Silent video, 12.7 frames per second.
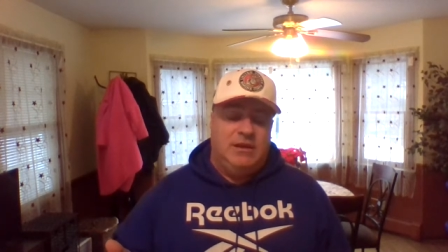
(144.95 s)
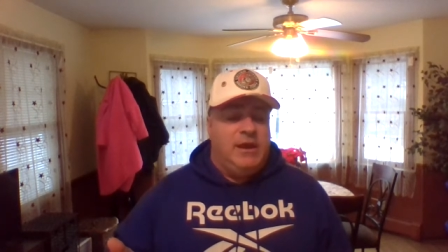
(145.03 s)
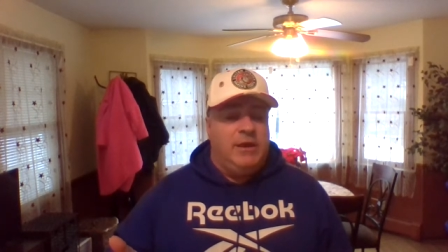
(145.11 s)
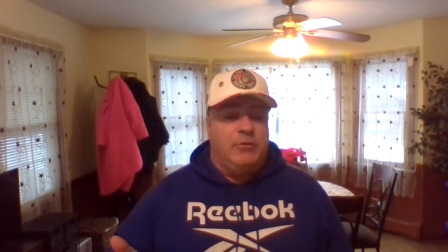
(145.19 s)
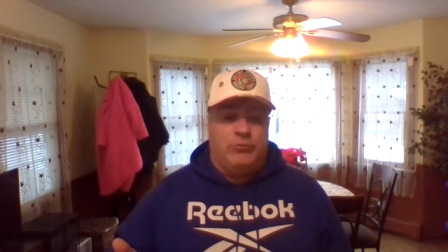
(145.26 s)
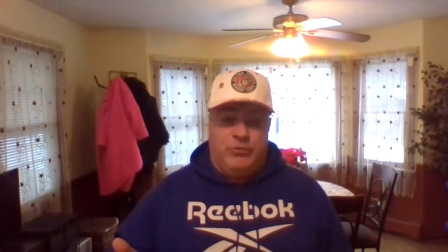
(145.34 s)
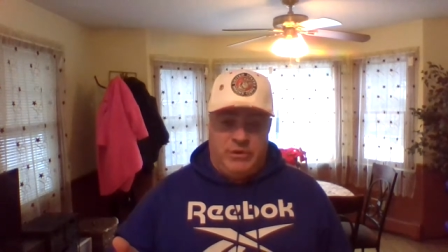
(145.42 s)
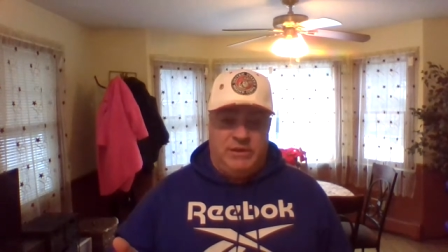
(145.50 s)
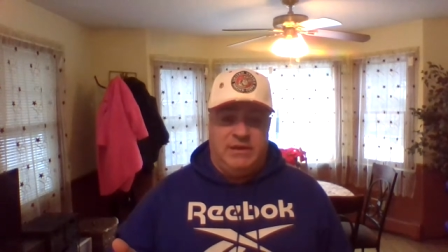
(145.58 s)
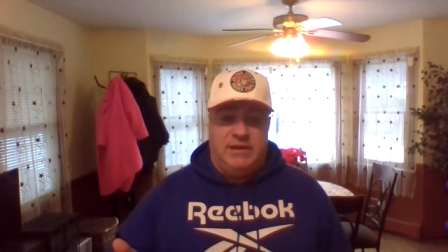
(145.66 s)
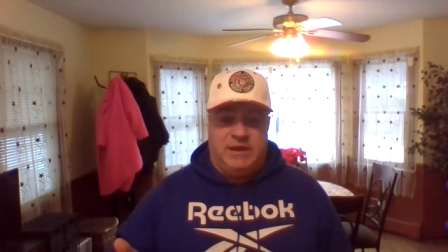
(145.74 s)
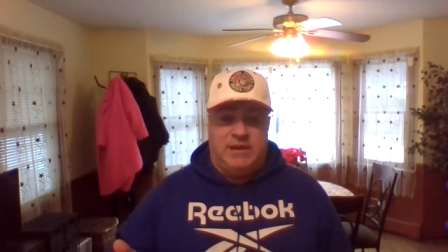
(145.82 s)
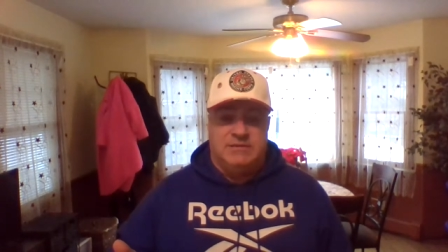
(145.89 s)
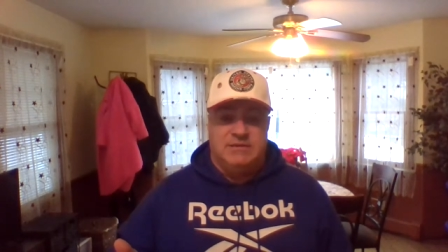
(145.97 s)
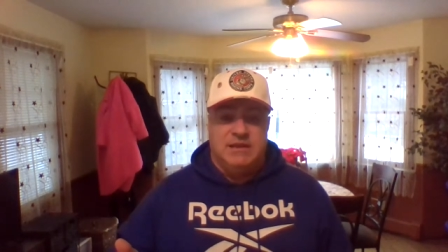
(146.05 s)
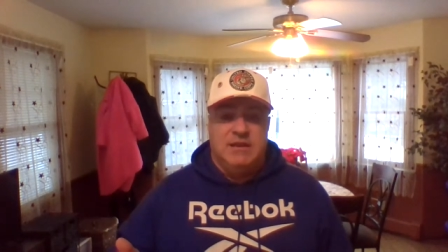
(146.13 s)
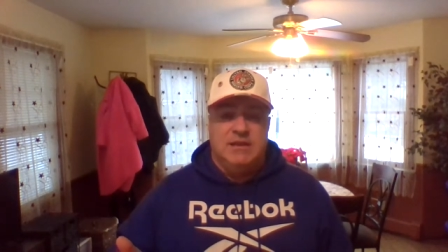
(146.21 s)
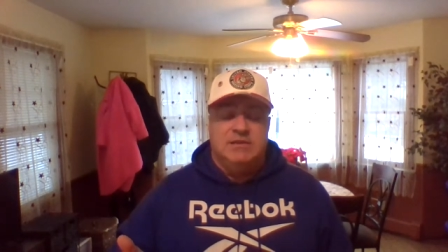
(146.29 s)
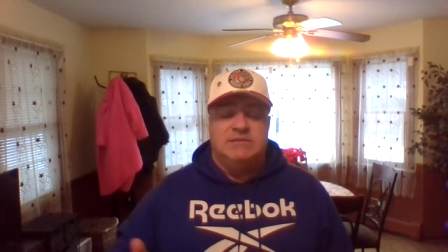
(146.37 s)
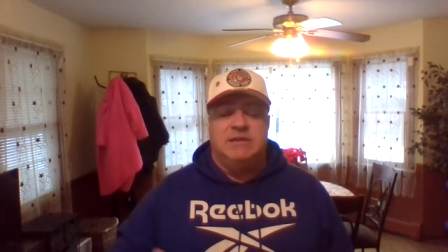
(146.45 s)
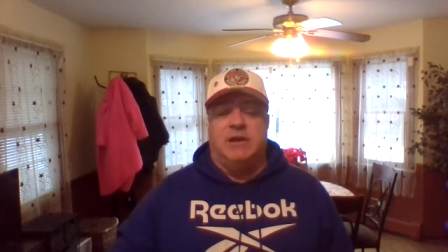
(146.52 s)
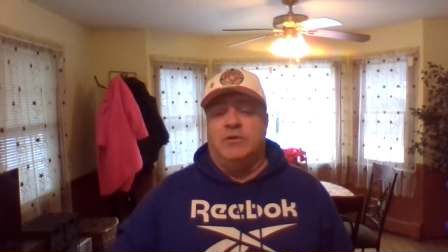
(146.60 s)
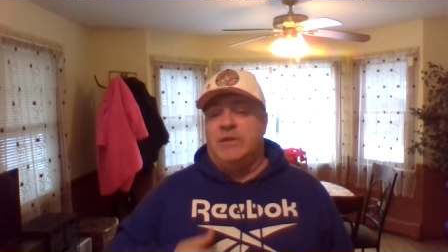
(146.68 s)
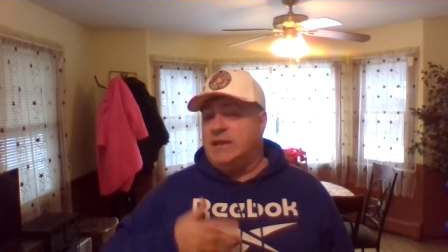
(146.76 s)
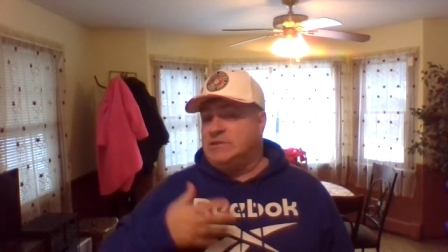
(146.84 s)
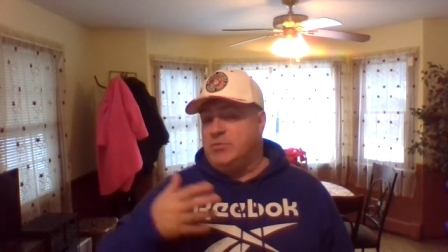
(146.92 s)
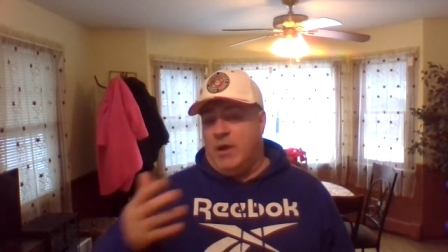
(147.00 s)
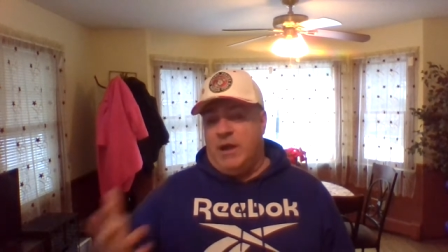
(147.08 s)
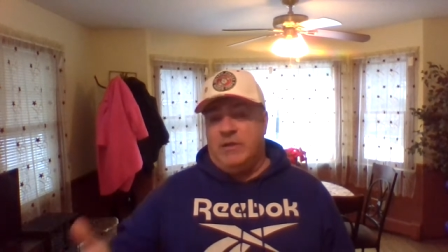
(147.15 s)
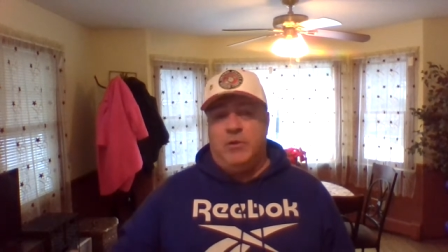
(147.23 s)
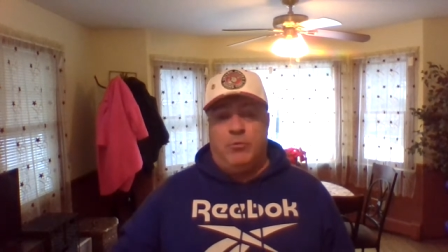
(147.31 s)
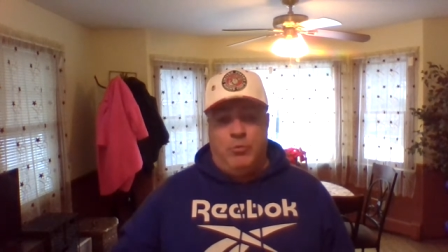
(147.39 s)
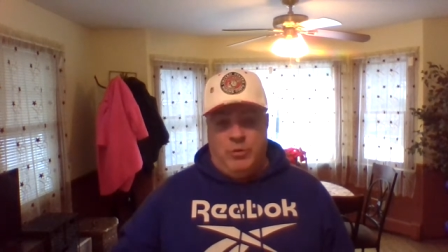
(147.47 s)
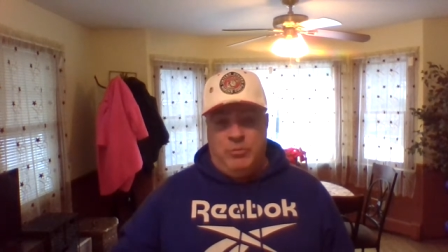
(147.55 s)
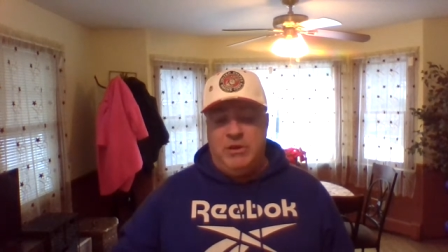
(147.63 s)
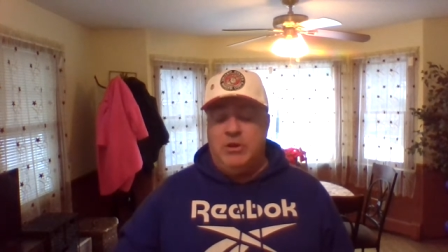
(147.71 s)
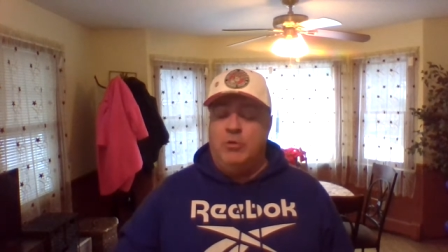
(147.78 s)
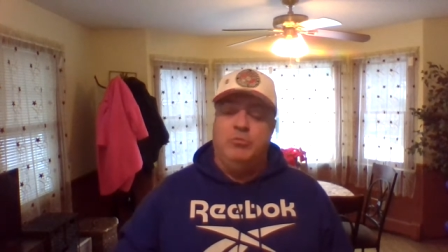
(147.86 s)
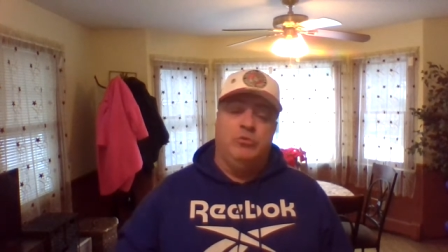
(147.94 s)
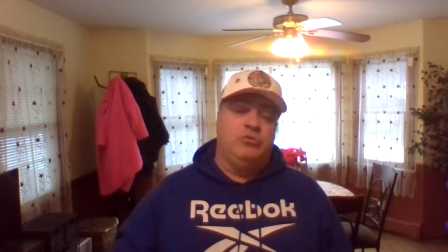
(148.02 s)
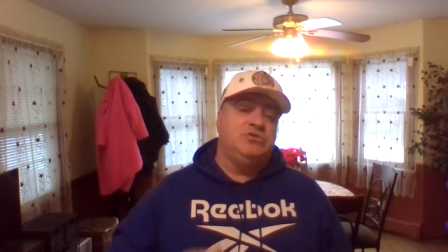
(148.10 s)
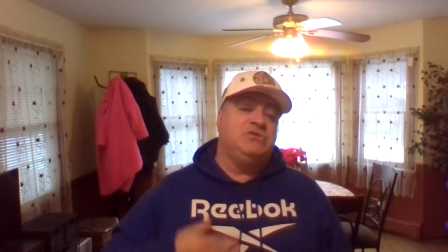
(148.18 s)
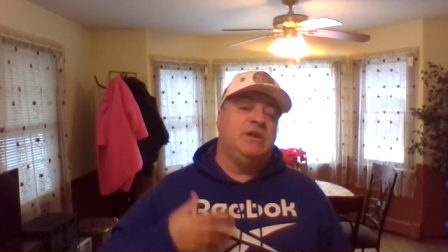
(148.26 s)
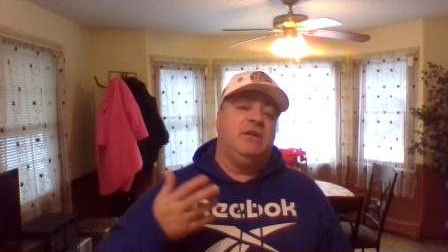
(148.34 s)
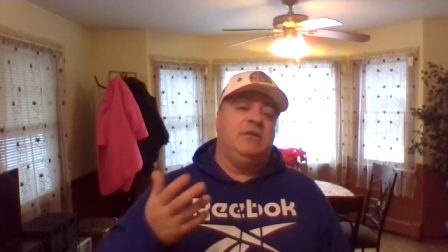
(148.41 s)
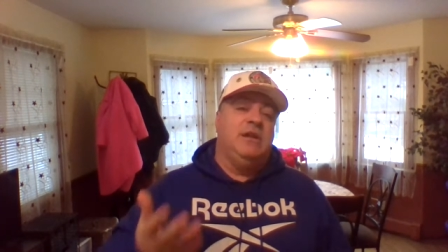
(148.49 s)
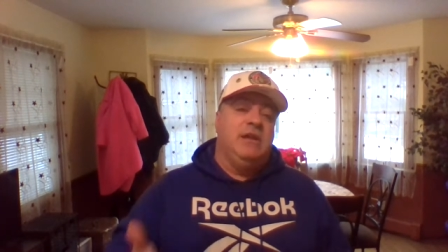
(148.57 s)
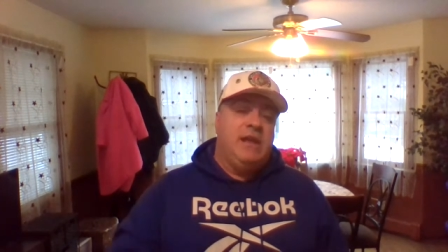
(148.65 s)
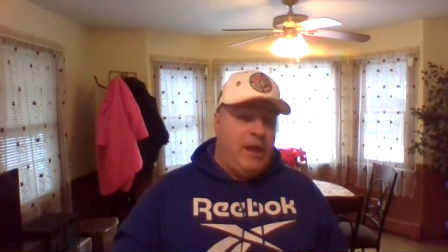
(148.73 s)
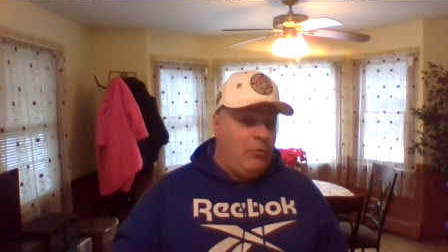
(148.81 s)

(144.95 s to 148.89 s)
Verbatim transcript: it really does so that's why there will be no Moodle shell,